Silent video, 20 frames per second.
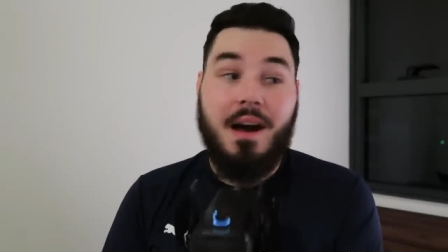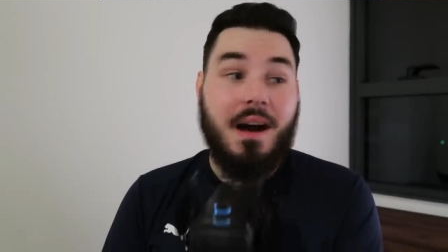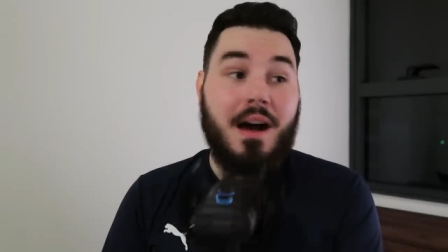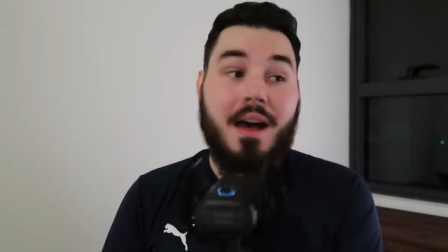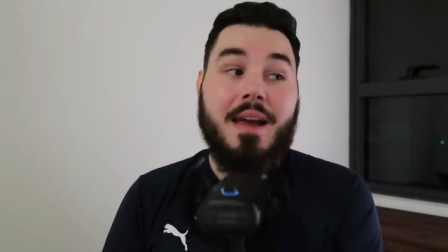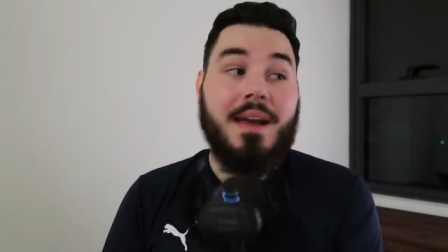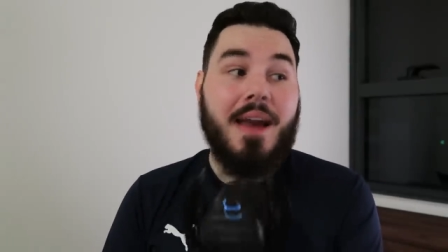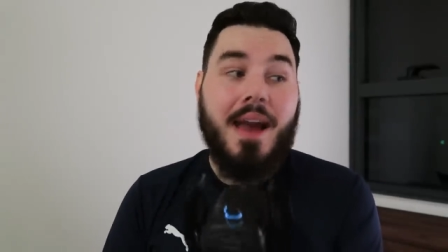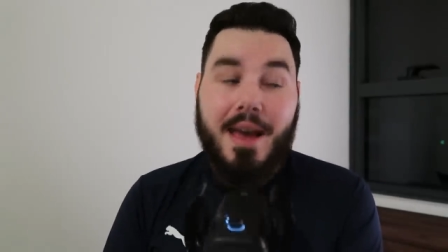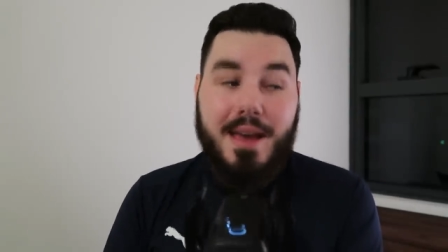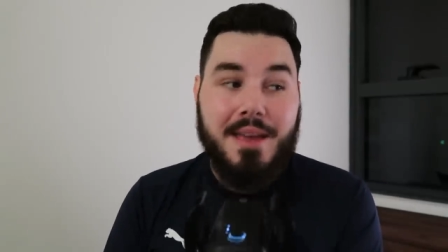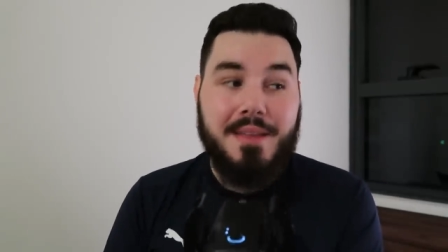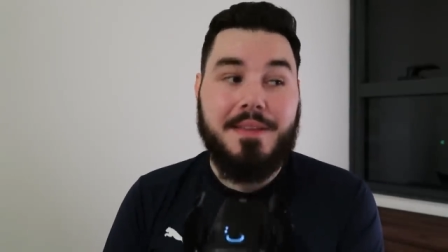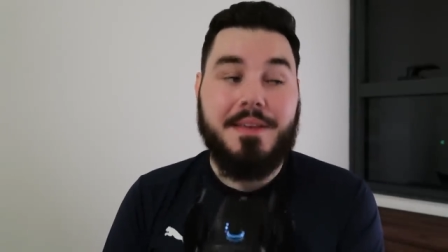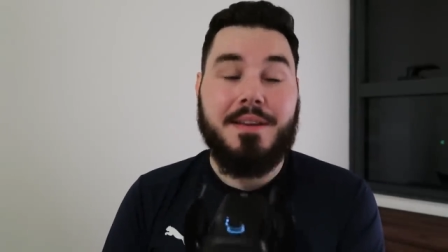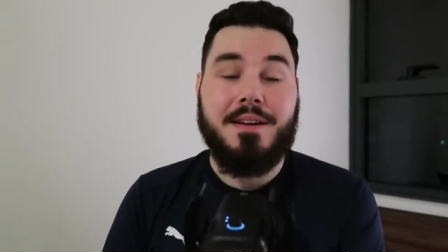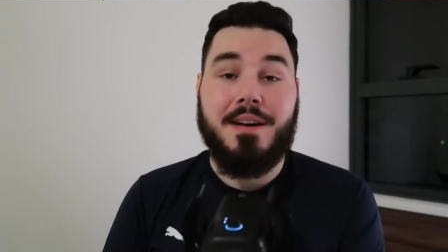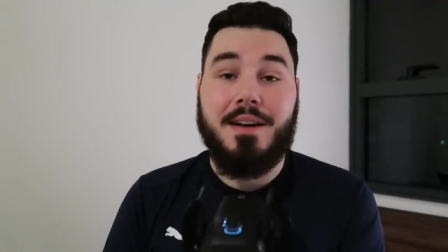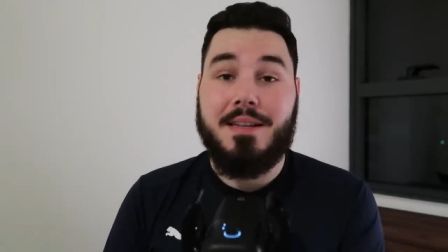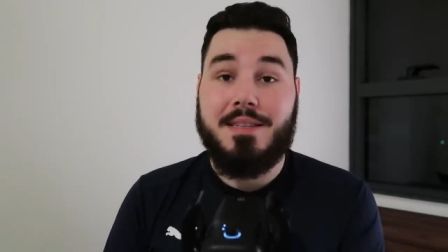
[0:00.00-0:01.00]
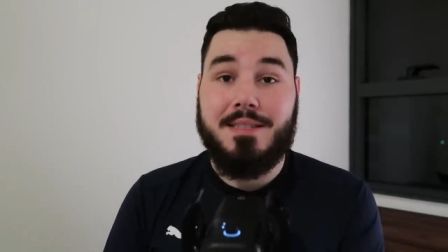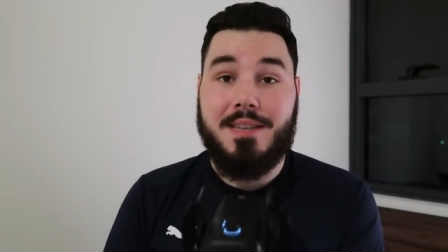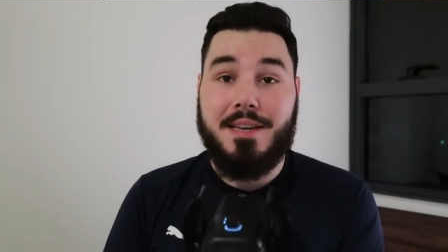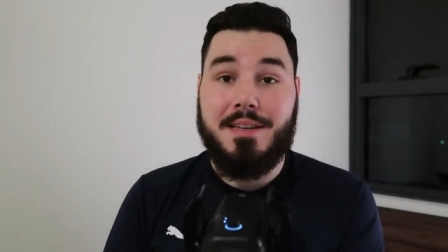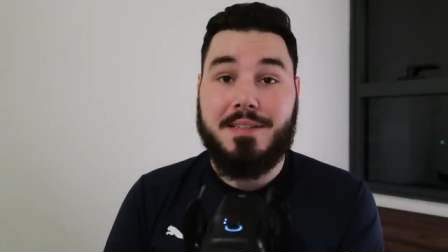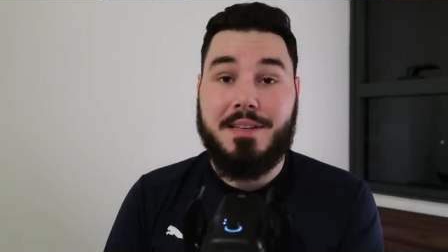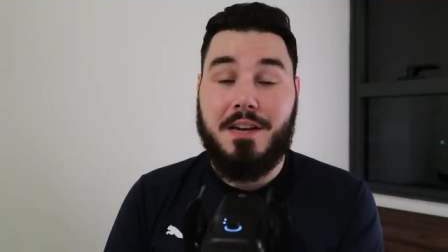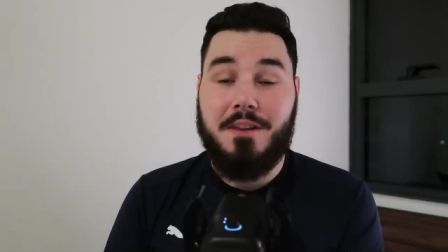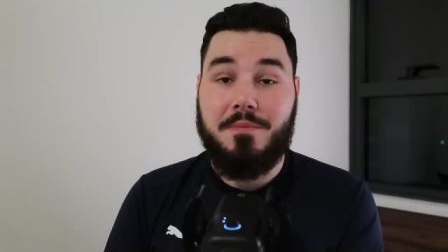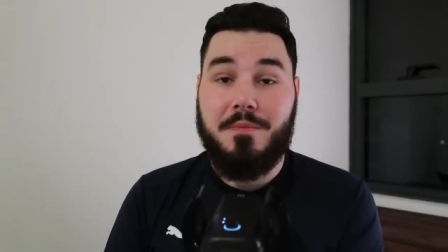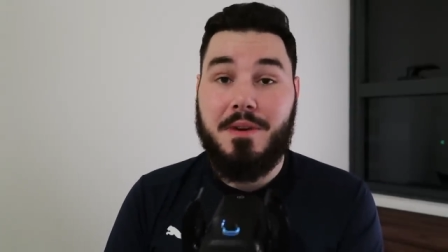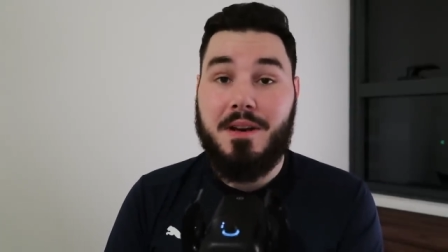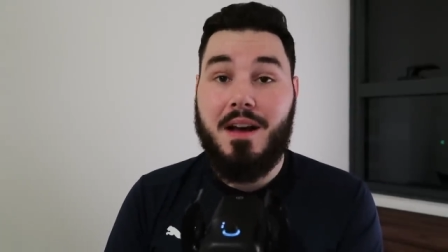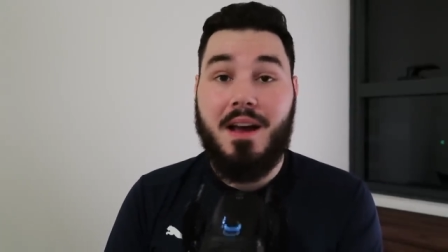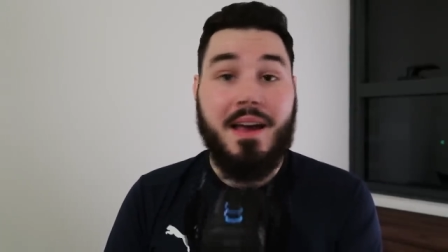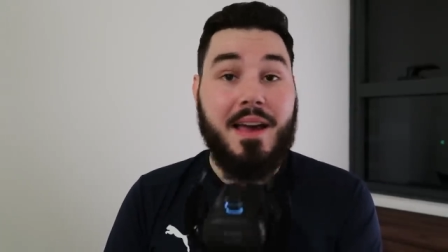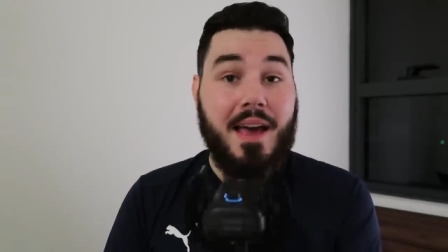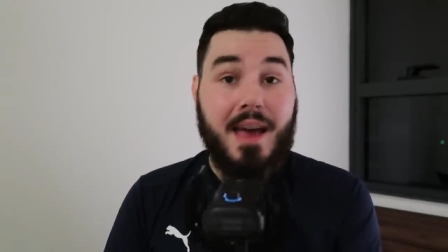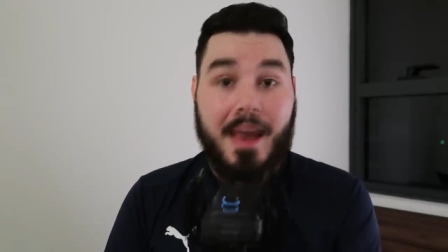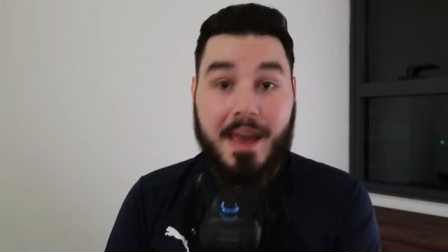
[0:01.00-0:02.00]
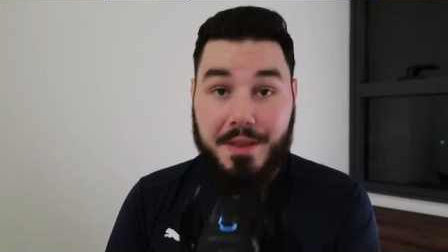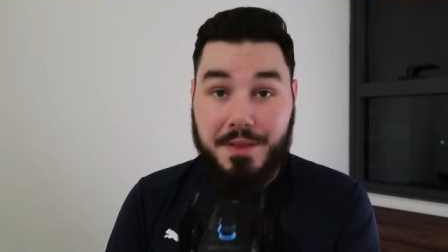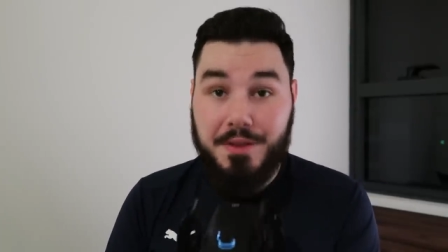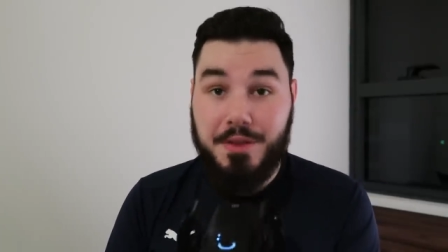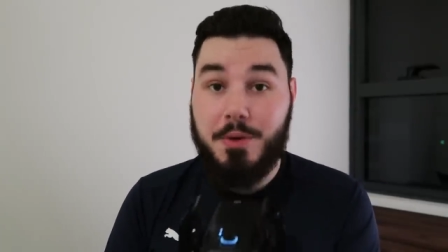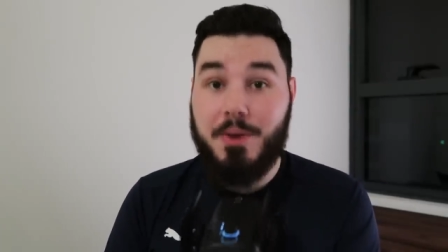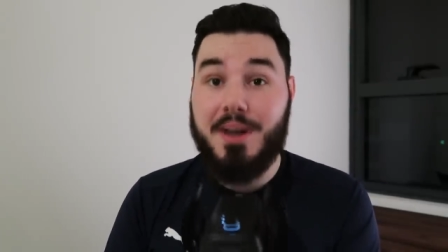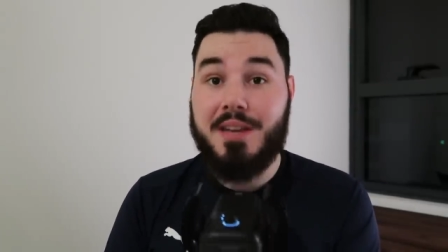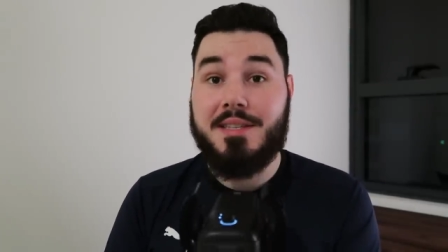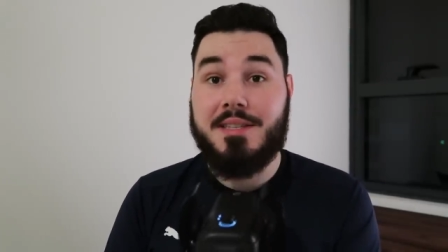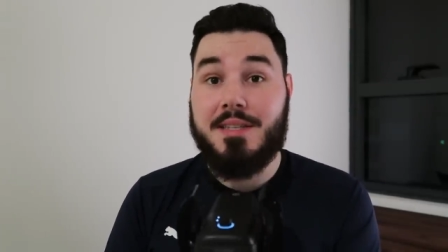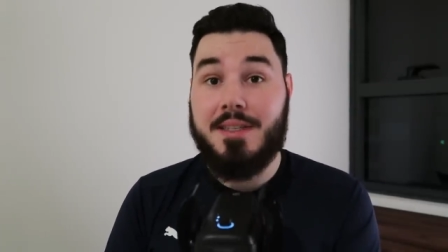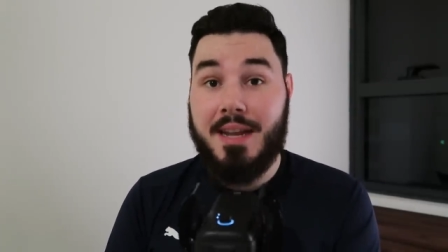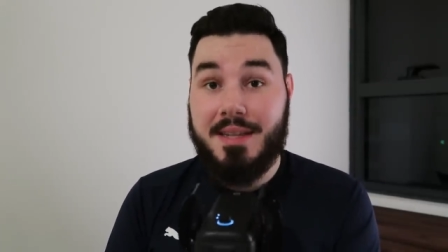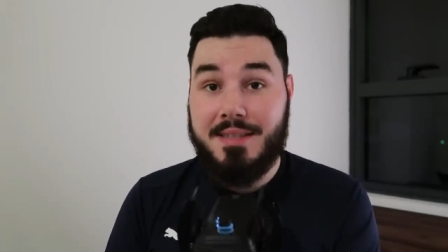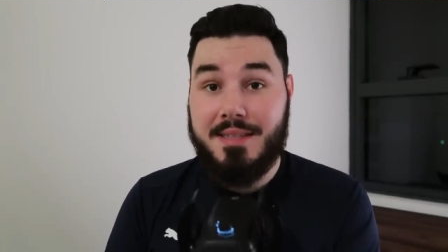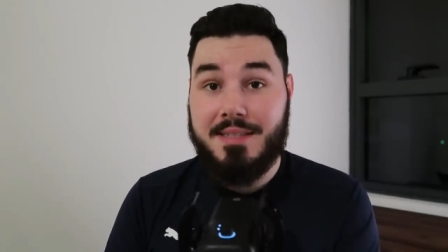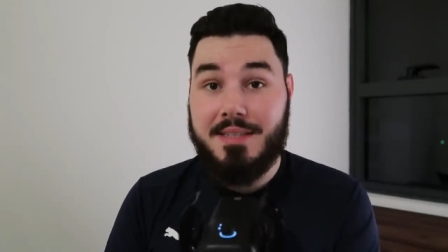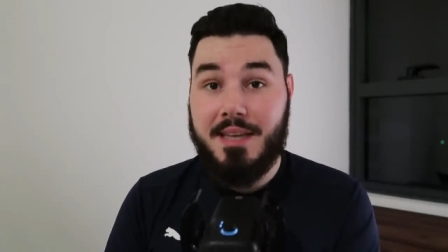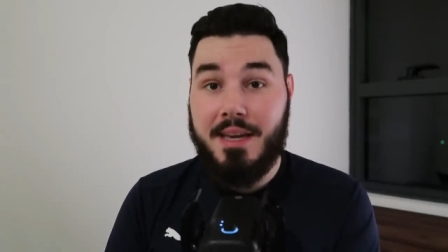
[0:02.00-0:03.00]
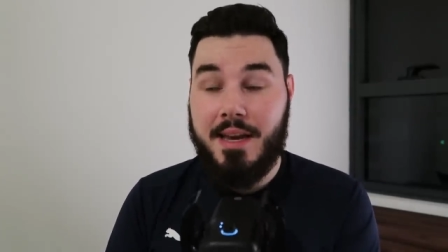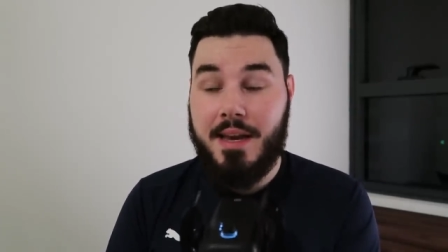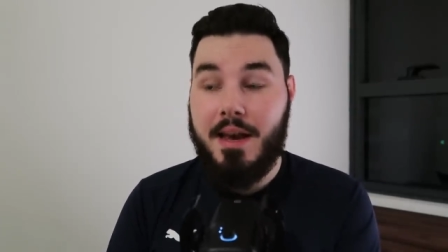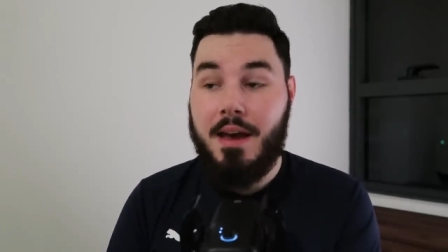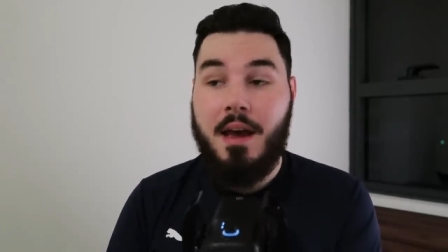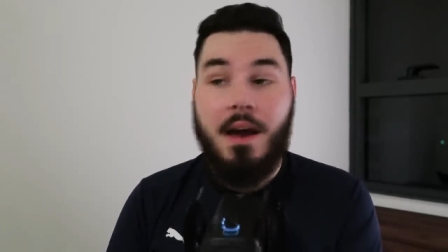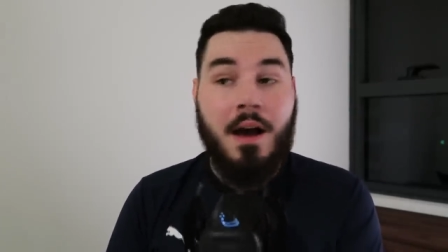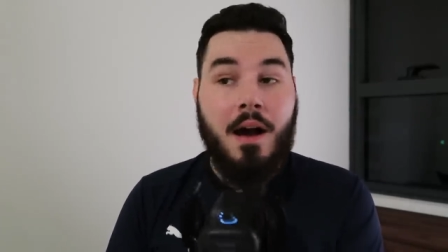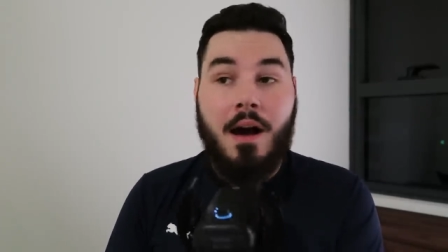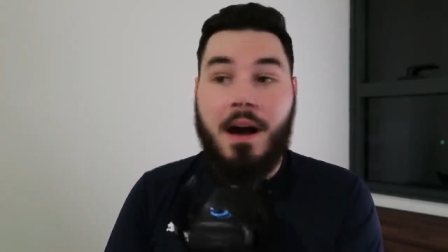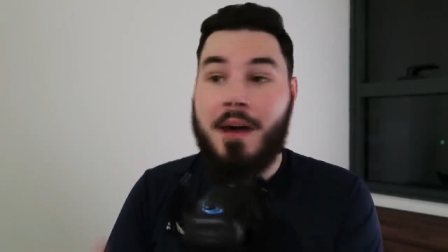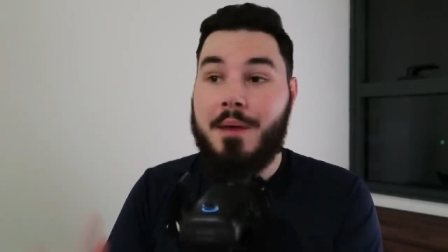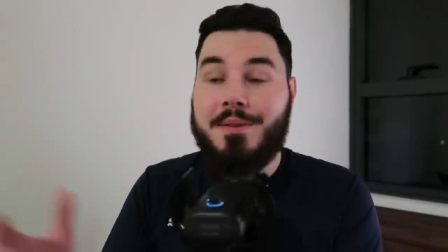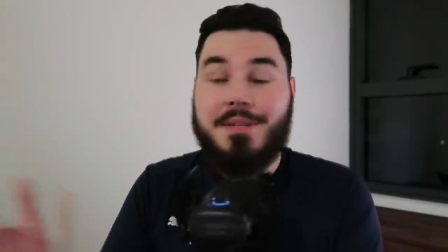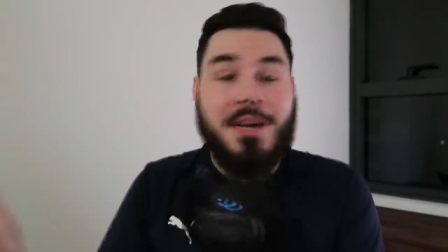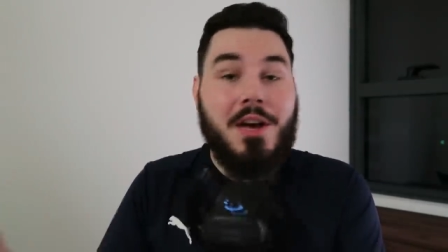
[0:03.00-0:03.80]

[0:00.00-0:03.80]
I hate the United States government. I hate the US as an entity. I'm